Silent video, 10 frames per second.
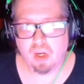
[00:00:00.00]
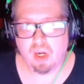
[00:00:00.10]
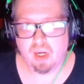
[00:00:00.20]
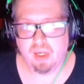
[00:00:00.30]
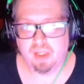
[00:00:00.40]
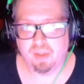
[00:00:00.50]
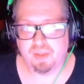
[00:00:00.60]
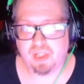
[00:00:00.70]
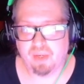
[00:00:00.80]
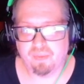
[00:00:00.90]
And it
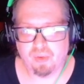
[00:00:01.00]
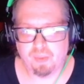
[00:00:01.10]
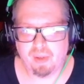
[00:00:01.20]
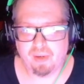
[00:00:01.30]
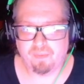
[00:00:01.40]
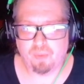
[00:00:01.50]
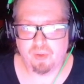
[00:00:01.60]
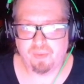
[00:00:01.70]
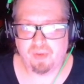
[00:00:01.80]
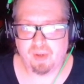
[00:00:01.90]
was down for about
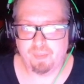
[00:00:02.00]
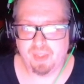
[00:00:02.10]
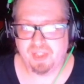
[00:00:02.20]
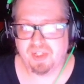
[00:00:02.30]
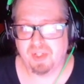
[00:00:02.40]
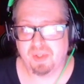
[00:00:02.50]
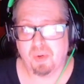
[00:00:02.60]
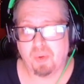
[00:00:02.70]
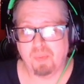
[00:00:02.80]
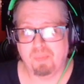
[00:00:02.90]
45 minutes. And
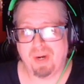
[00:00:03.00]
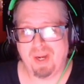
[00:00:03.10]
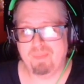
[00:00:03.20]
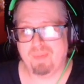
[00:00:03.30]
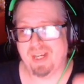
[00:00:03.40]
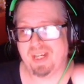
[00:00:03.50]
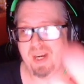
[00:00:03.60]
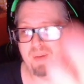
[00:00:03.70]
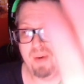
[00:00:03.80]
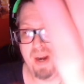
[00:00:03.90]
don't mind my camera. I